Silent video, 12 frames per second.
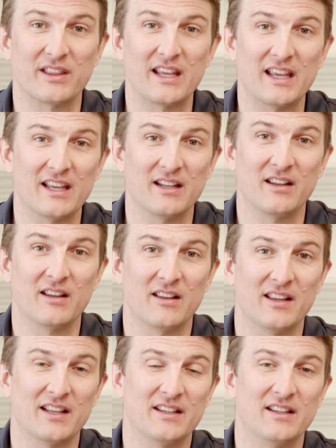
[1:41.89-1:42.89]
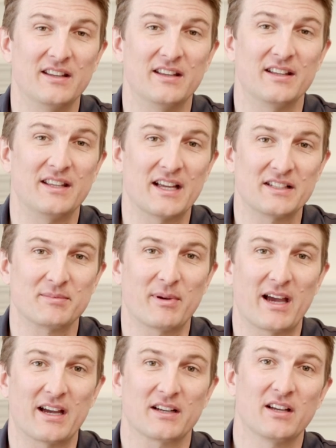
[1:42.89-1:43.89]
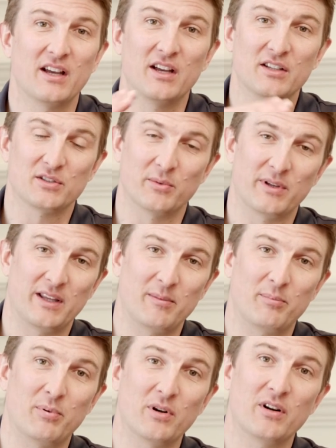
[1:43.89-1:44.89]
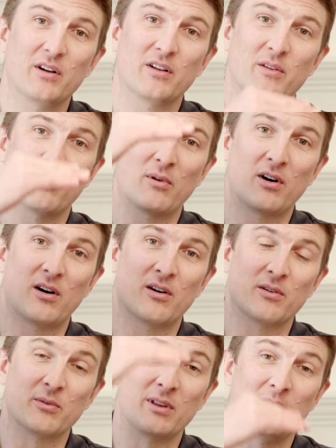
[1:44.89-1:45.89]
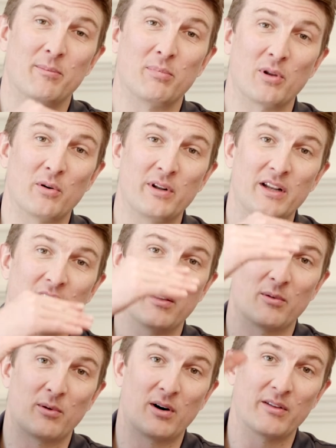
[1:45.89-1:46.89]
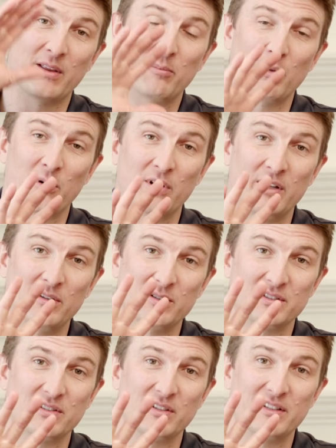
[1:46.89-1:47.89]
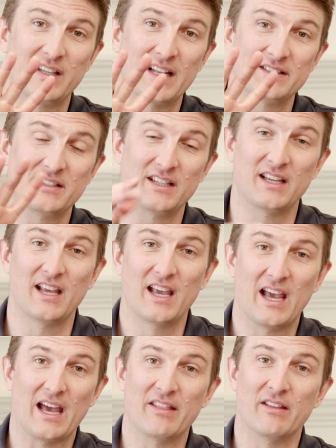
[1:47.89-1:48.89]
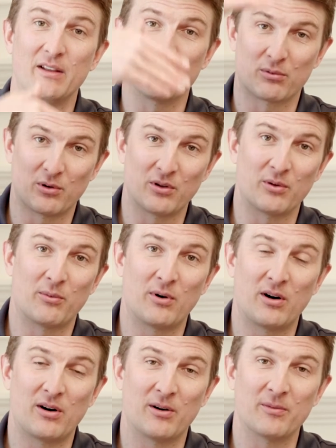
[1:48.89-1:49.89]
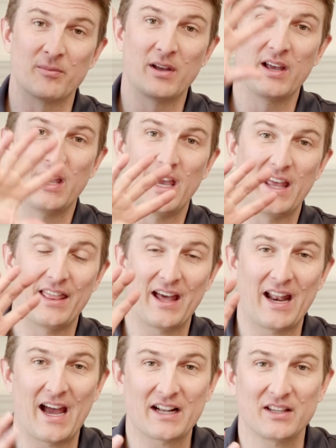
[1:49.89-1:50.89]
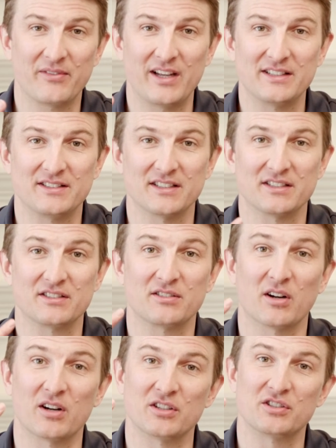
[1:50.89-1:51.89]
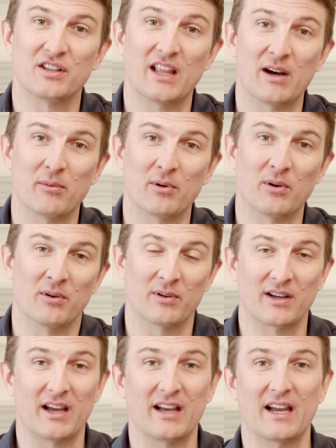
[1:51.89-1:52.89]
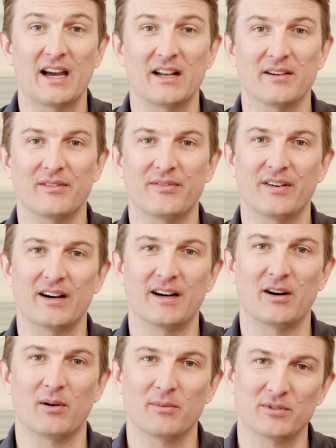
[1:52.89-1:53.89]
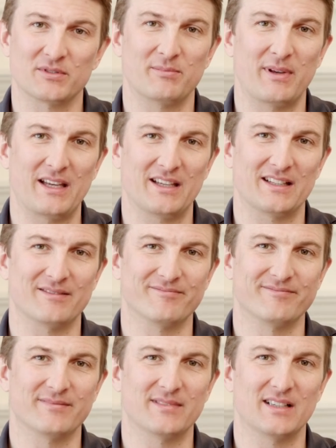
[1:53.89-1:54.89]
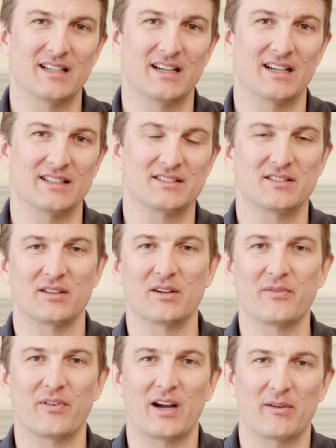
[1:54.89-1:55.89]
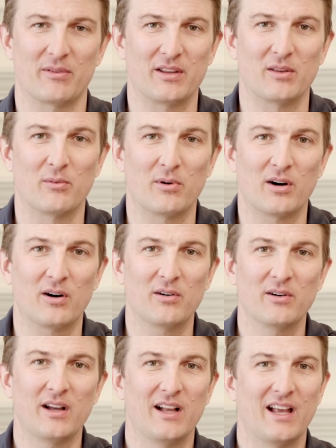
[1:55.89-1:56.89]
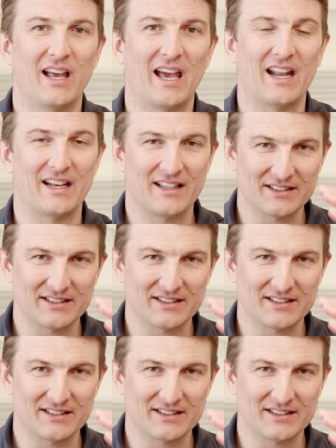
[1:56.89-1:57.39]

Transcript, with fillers: within the dense pack. So when they put it on the wall, when they blow it into the wall, they blow it into a certain density and then they roll the wall. That activates this starch that will kind of almost make it solidify within the wall, and it